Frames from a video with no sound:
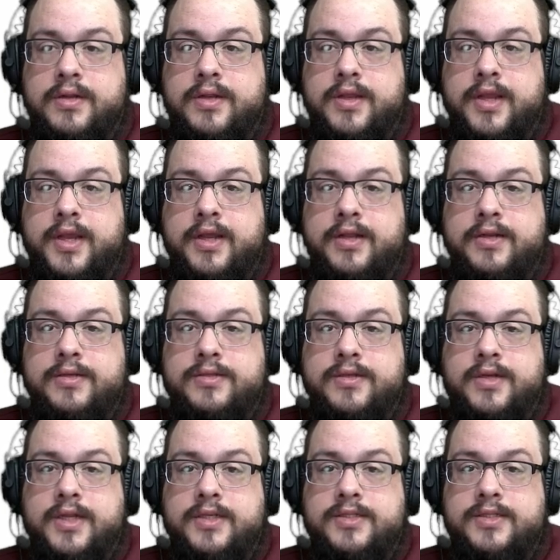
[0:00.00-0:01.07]
Yeah, so
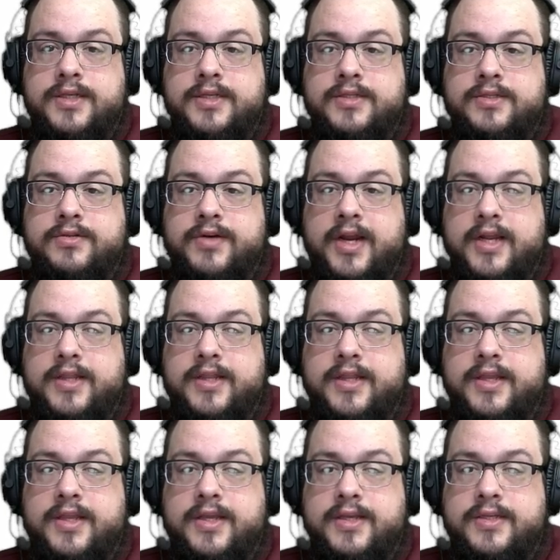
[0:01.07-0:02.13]
let's extract
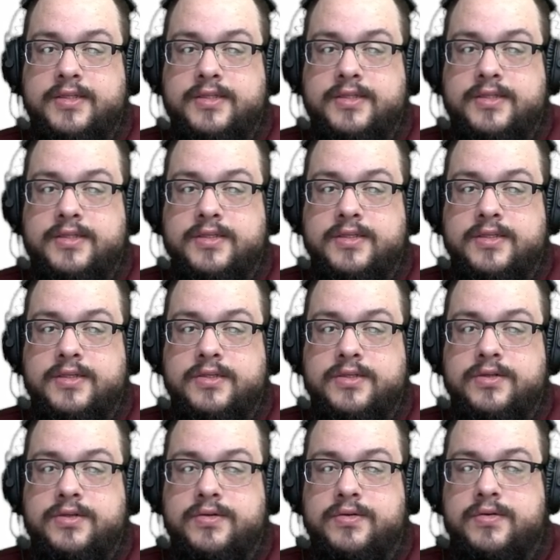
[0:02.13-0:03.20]
this
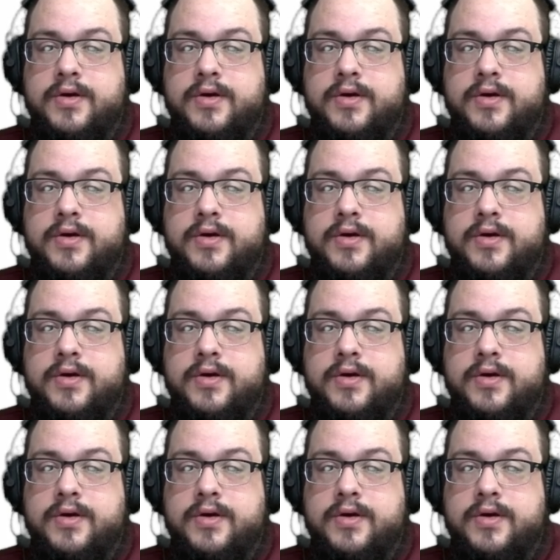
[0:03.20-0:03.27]
to